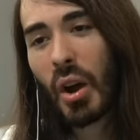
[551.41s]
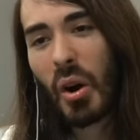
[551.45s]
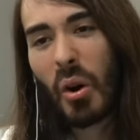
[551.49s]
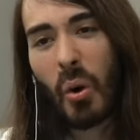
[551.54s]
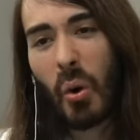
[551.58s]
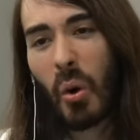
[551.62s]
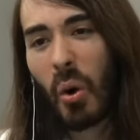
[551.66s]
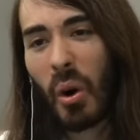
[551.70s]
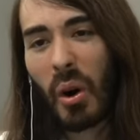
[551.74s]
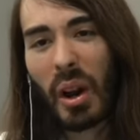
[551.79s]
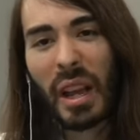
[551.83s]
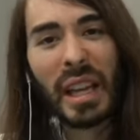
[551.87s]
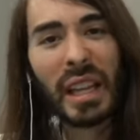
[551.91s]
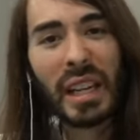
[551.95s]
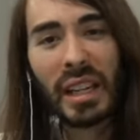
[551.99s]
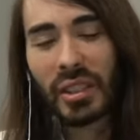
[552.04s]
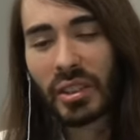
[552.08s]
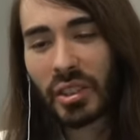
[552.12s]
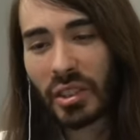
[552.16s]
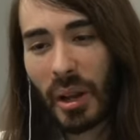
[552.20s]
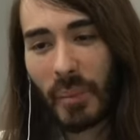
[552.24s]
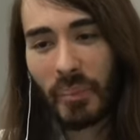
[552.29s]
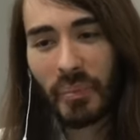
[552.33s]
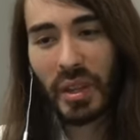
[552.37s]
or hitting
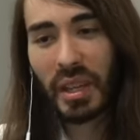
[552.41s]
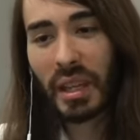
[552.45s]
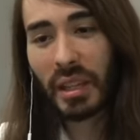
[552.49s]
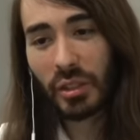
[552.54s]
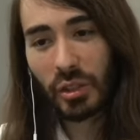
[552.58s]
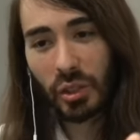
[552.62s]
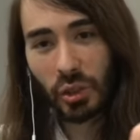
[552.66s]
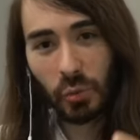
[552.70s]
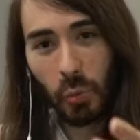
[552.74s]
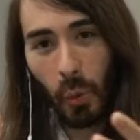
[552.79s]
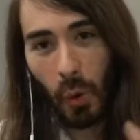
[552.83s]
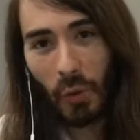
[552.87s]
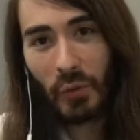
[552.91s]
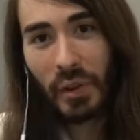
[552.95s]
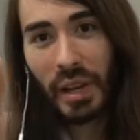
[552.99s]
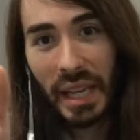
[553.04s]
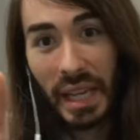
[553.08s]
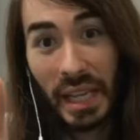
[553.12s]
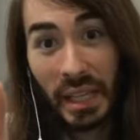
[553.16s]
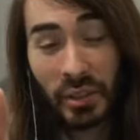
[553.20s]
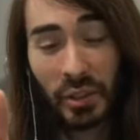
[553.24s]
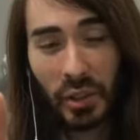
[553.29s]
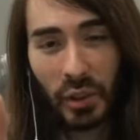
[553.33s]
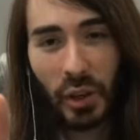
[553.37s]
something and swerving
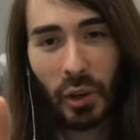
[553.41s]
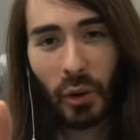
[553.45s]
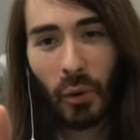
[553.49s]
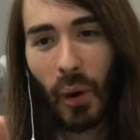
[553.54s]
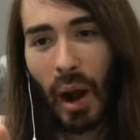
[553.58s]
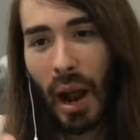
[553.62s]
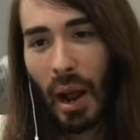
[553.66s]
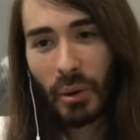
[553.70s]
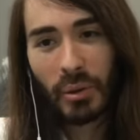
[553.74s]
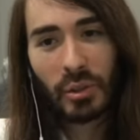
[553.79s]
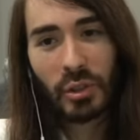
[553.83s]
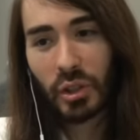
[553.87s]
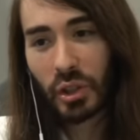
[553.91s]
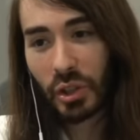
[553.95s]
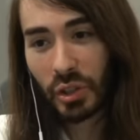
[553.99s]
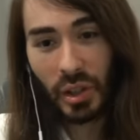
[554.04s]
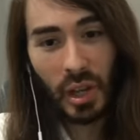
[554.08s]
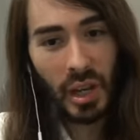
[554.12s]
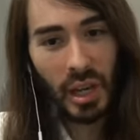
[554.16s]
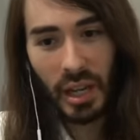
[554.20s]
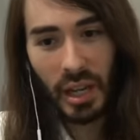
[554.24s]
into the crowd and just